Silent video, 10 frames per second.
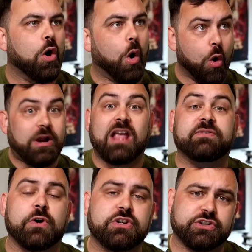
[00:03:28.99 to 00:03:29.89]
or getting
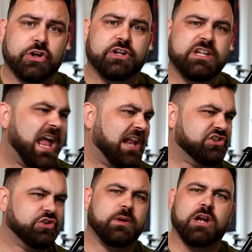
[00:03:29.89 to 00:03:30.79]
first turn and
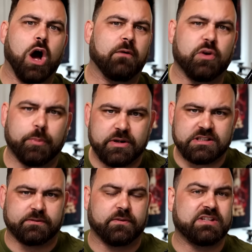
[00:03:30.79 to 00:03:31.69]
shooting half your
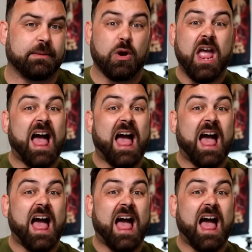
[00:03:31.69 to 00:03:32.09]
opponent's stuff off the table.